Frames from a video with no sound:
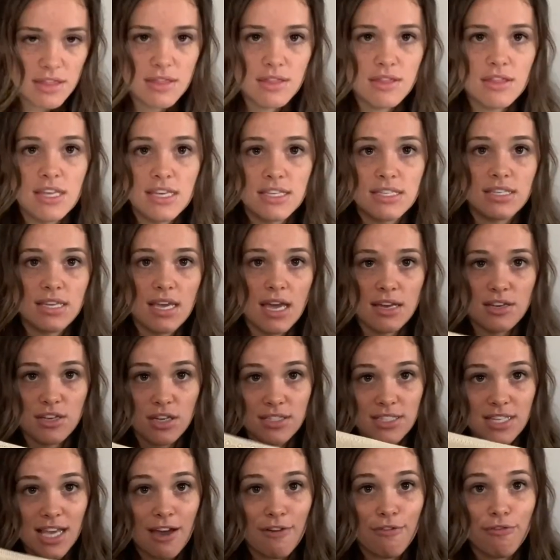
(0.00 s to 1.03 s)
this
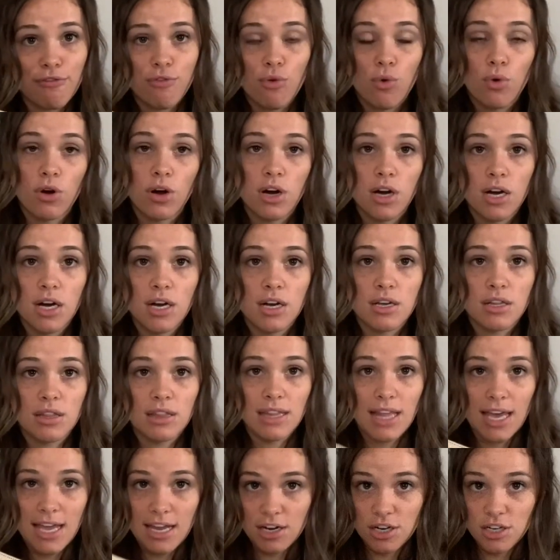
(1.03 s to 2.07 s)
does have 4
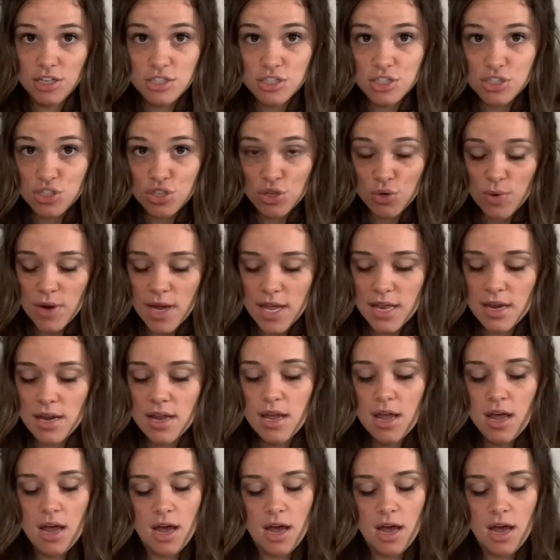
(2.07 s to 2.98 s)
layers to it,